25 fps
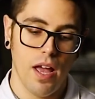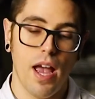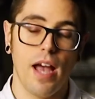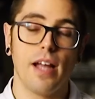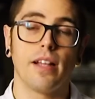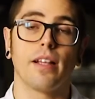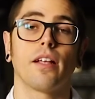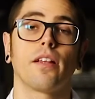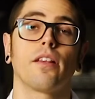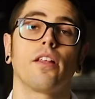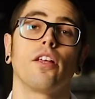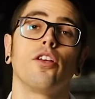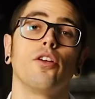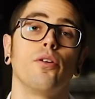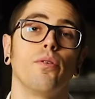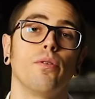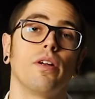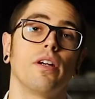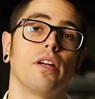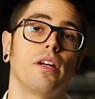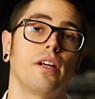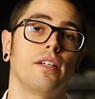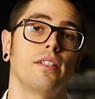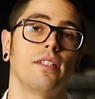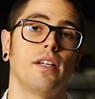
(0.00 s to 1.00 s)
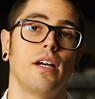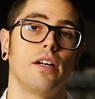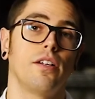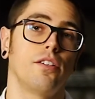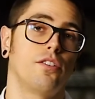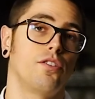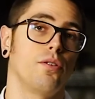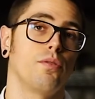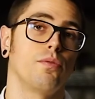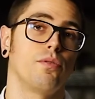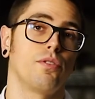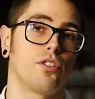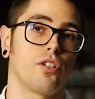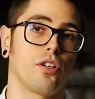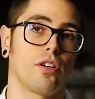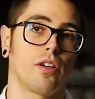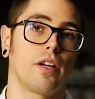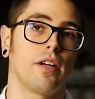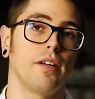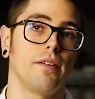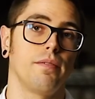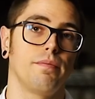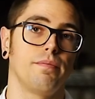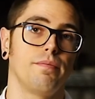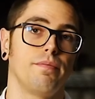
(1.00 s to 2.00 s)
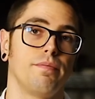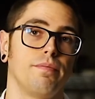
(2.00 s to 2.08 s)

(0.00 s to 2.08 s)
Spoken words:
and that the unit is on its own circuit.